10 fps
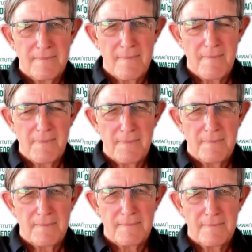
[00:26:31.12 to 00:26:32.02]

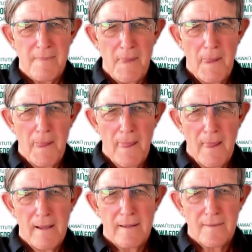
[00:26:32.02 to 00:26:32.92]

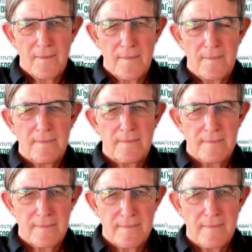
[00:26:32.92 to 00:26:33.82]

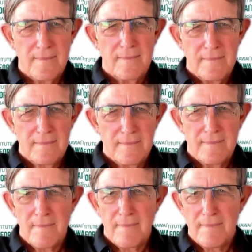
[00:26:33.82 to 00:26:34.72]

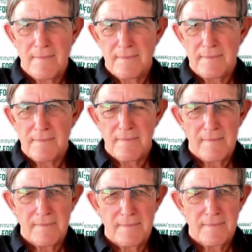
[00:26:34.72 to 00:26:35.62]

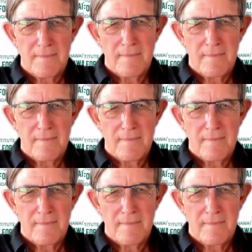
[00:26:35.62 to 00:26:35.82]
This person isn't speaking.